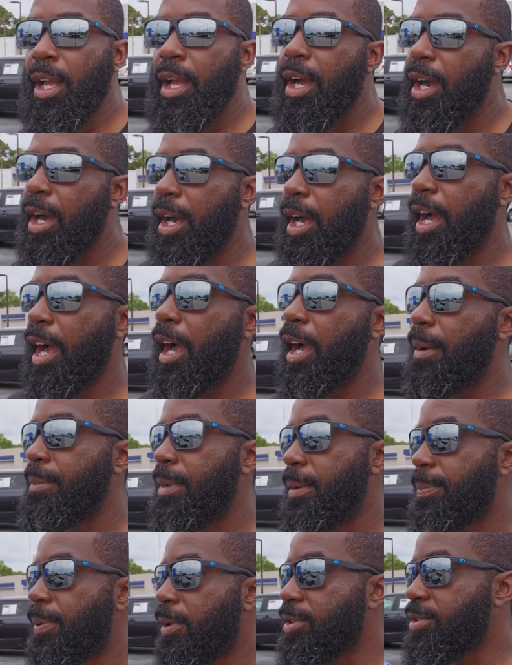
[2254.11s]
Uh, I,
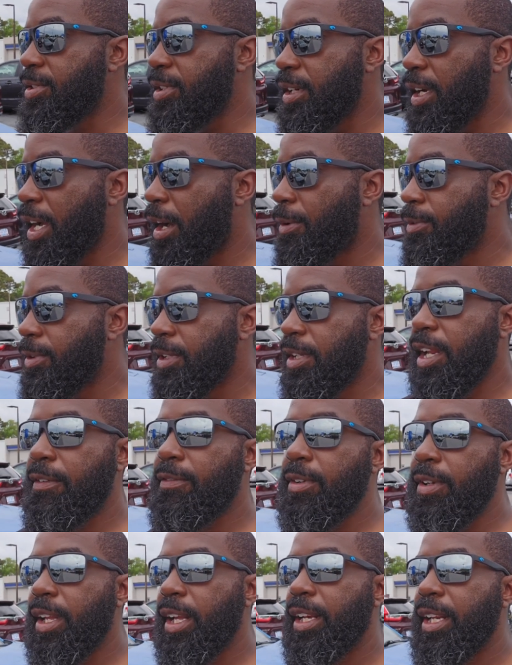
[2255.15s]
me personally, I would
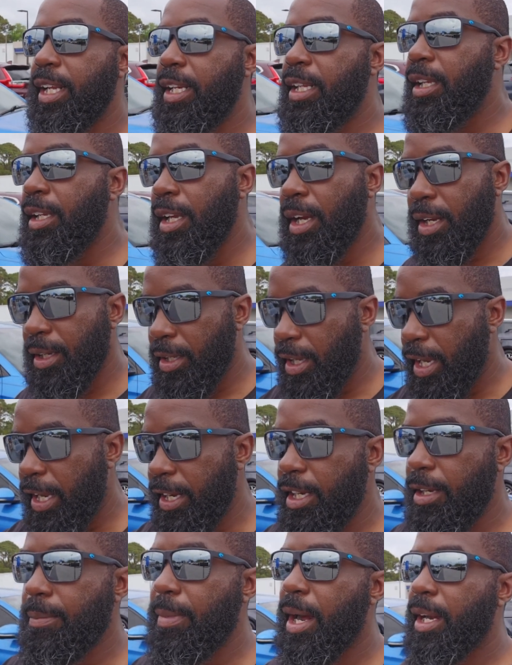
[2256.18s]
never let any
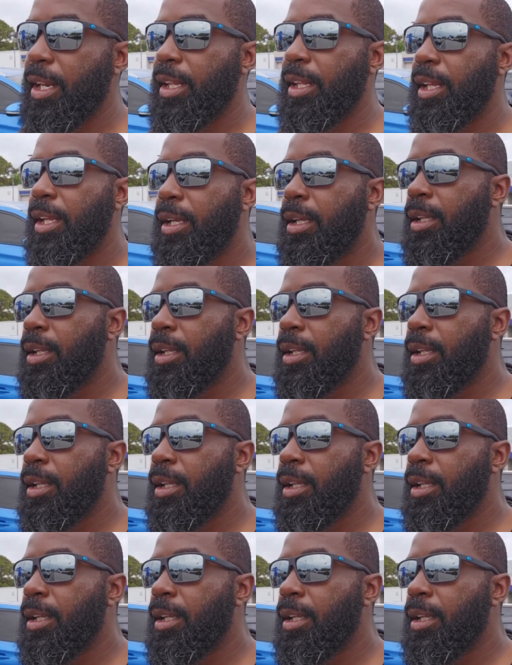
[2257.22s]
anybody